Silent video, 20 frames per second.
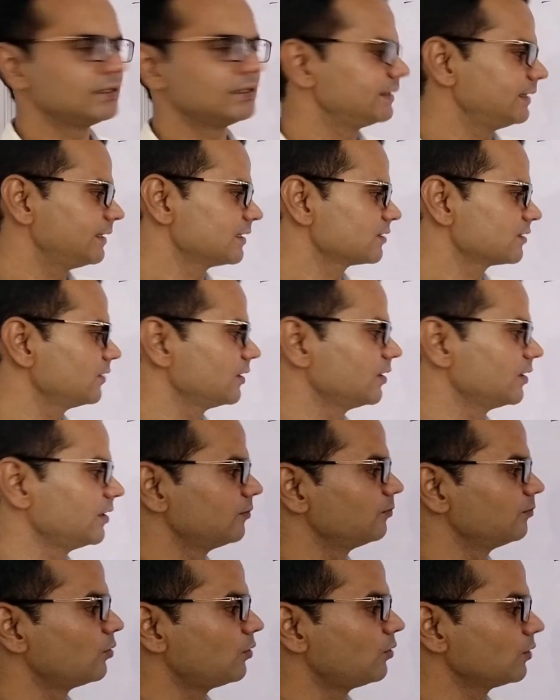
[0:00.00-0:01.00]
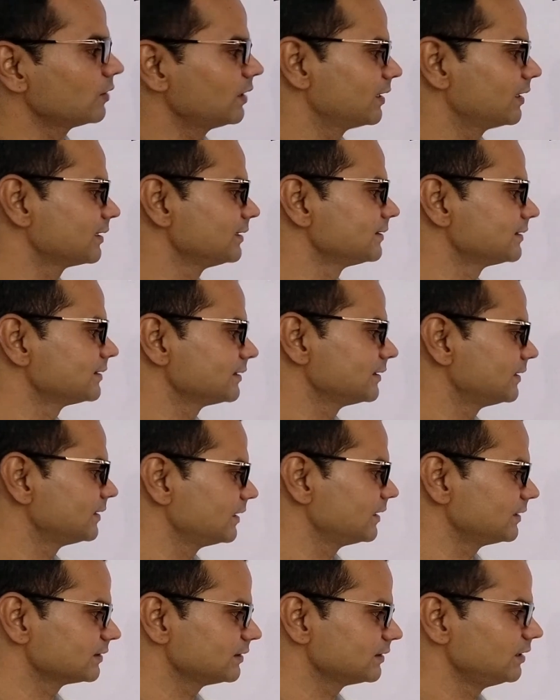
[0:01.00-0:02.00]
That's why they both are considered
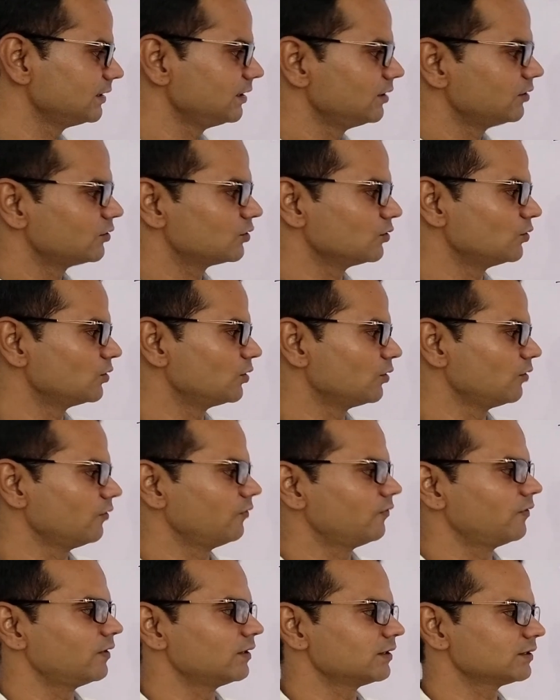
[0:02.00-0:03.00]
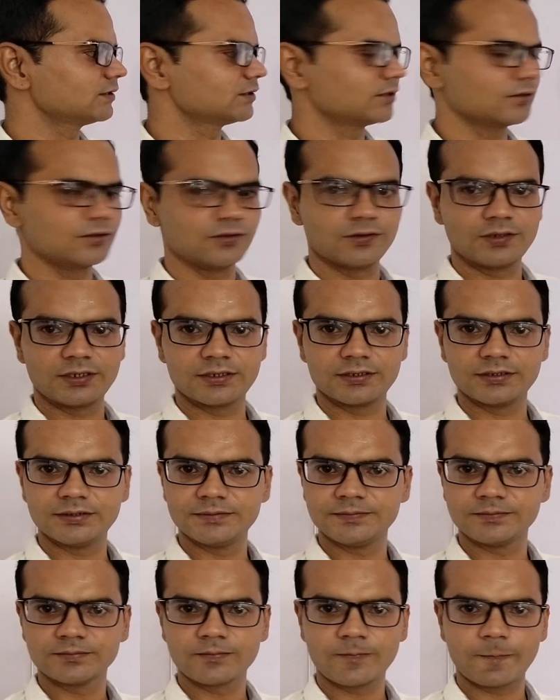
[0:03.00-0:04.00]
as a pseudo first order
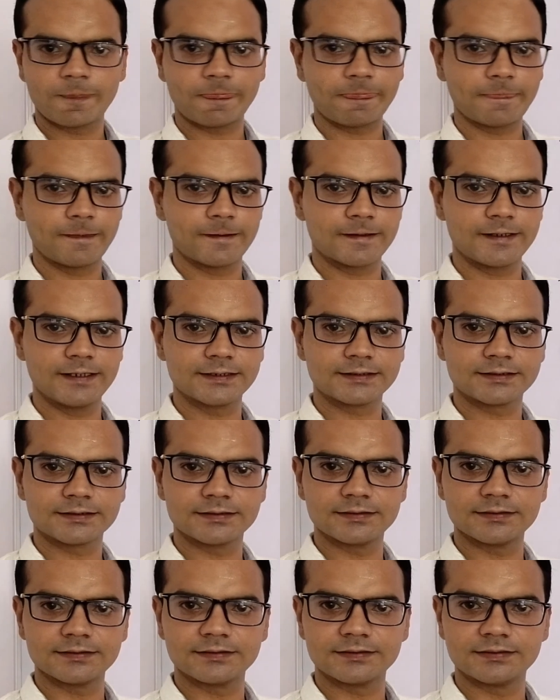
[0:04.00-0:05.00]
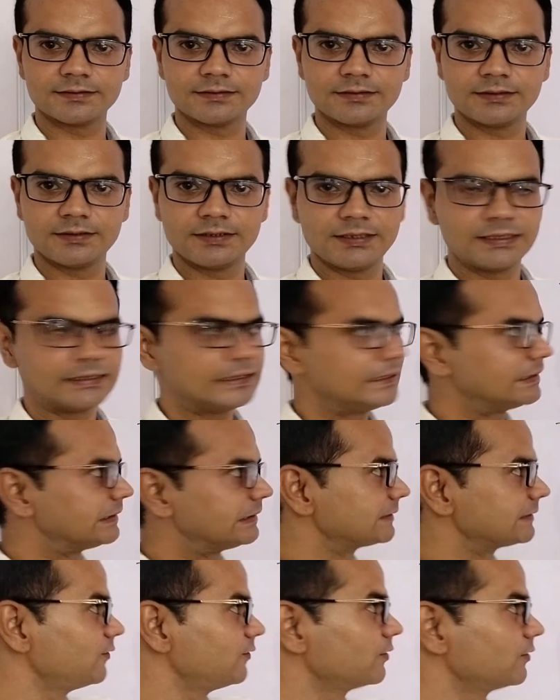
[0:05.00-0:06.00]
reaction. That
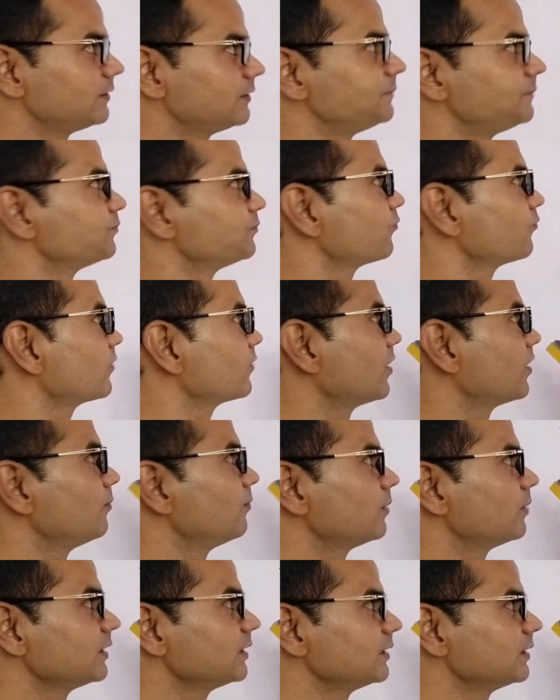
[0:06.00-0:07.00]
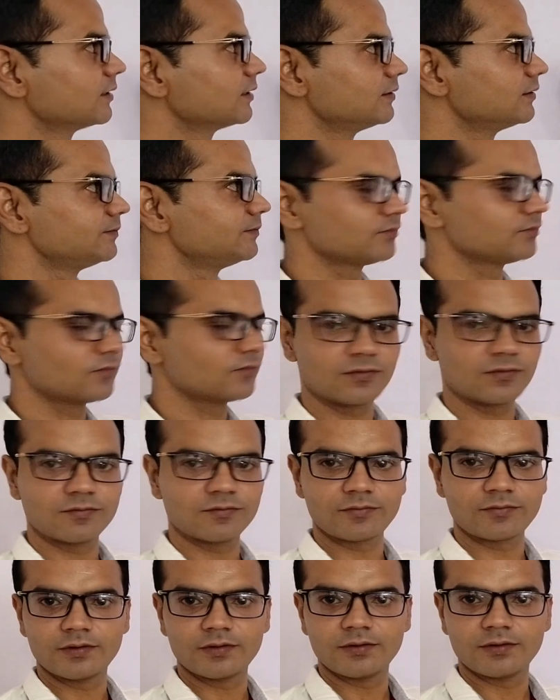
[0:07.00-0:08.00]
is for a complete
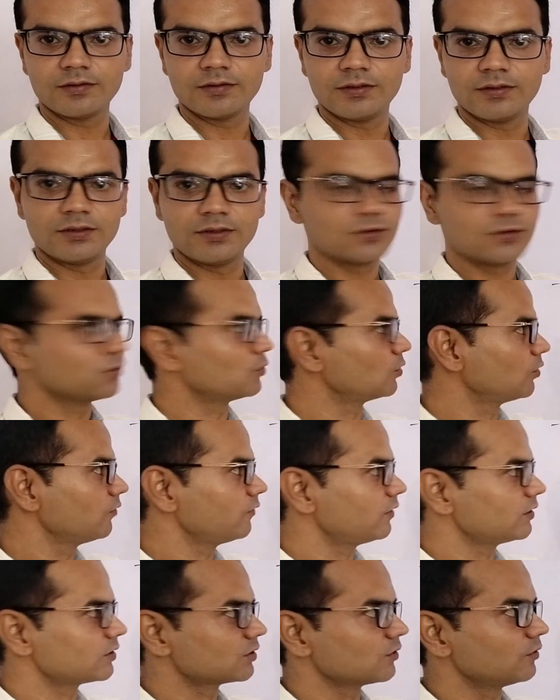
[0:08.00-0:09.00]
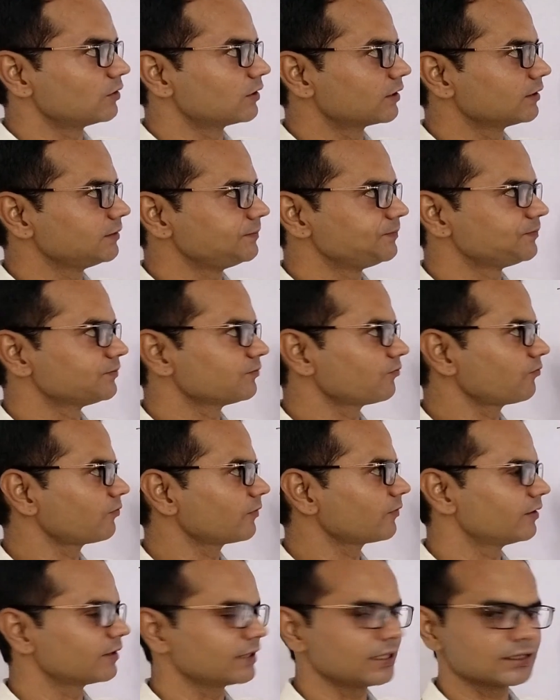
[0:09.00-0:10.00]
pseudo first order
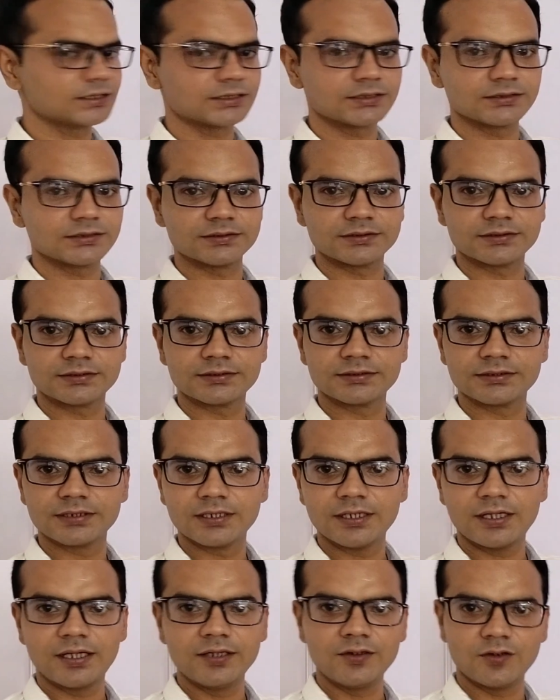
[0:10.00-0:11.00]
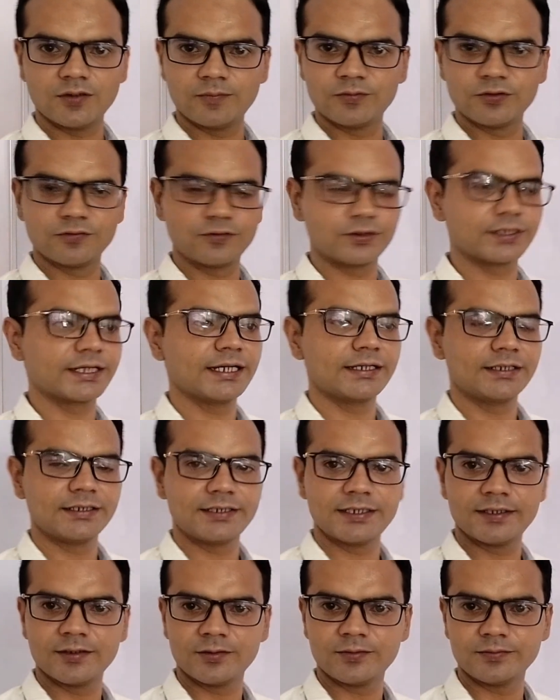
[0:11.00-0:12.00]
reactions. I hope you would get it
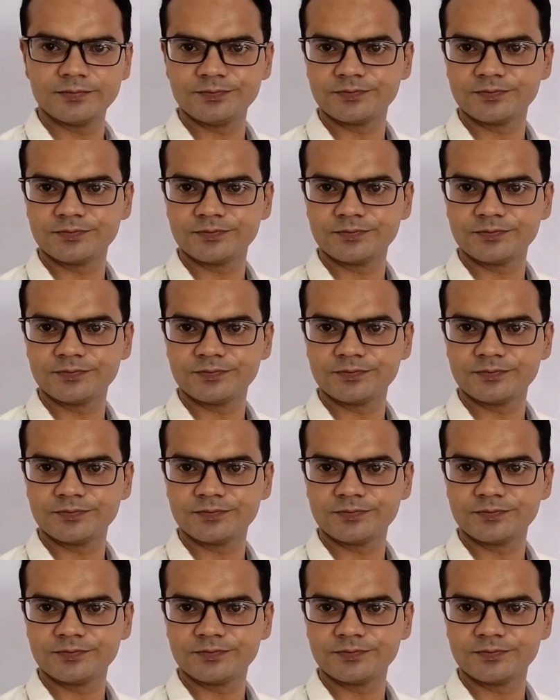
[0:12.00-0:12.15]
at home.